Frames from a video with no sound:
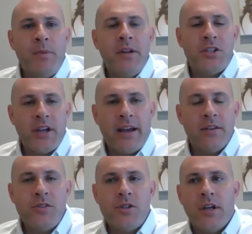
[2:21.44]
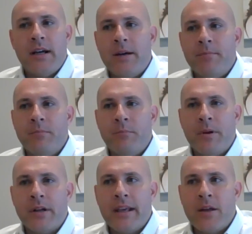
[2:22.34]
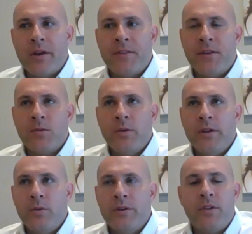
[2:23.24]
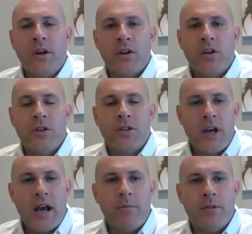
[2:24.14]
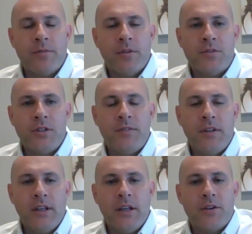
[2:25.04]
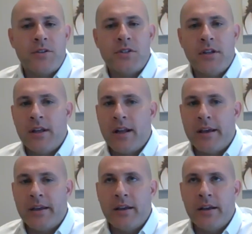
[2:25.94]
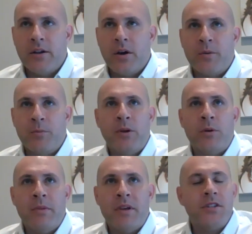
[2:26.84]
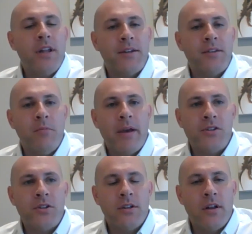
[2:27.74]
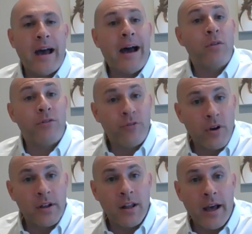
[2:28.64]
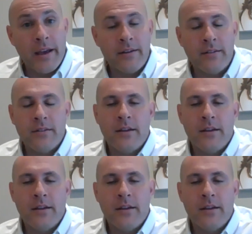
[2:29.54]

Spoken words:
been a challenge, but again, I think we've done a good job of shifting gears, and I'd be remiss not to mention our frontline